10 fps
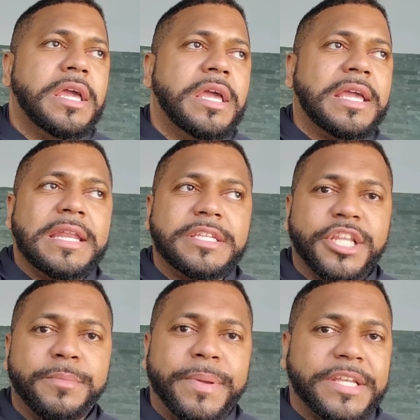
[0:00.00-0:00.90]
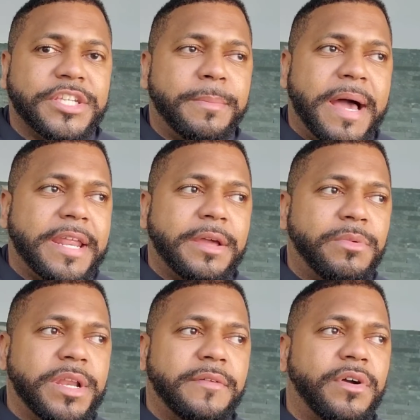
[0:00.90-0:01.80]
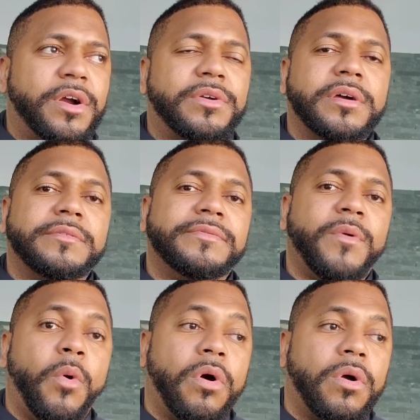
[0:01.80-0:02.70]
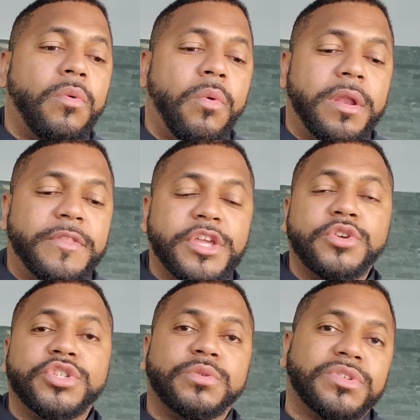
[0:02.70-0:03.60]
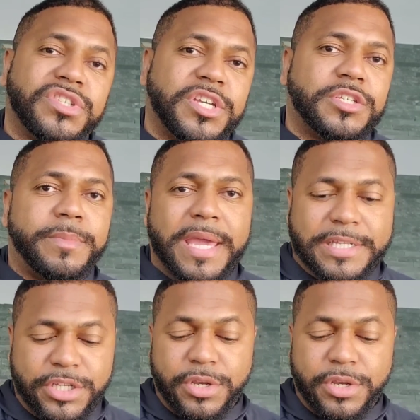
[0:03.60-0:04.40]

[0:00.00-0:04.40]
he could easily pick somebody that we never heard of, or one of the usual suspects.